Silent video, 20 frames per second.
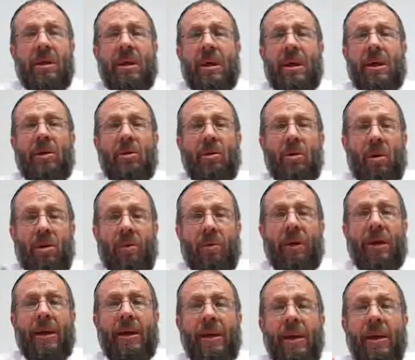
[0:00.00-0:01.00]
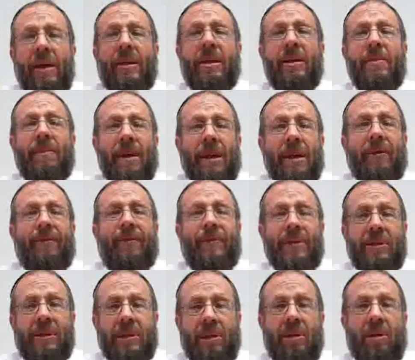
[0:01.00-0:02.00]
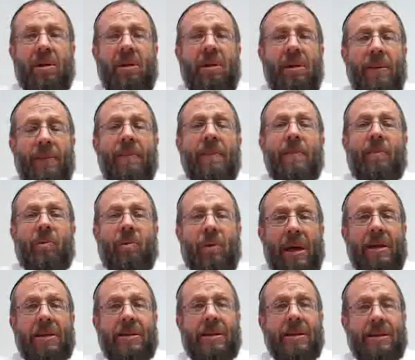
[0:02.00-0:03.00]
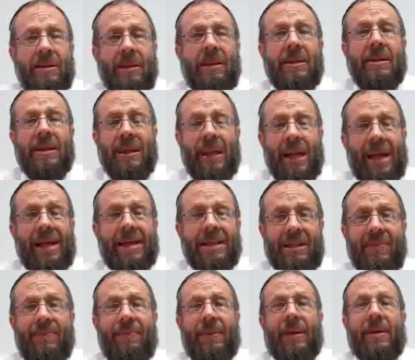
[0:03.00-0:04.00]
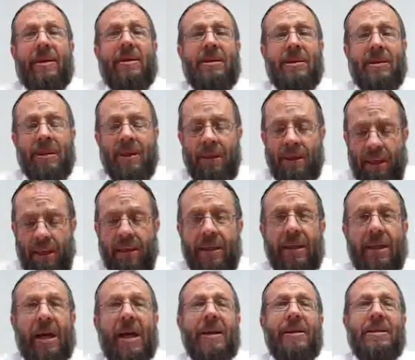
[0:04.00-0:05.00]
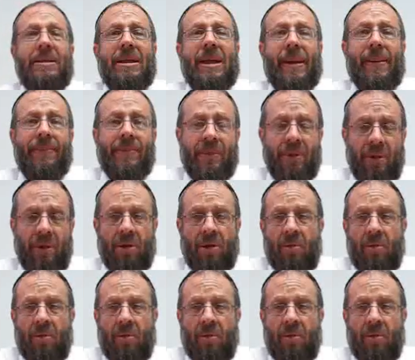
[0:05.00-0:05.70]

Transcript: ignoring the metaphysical processes and aspects and concepts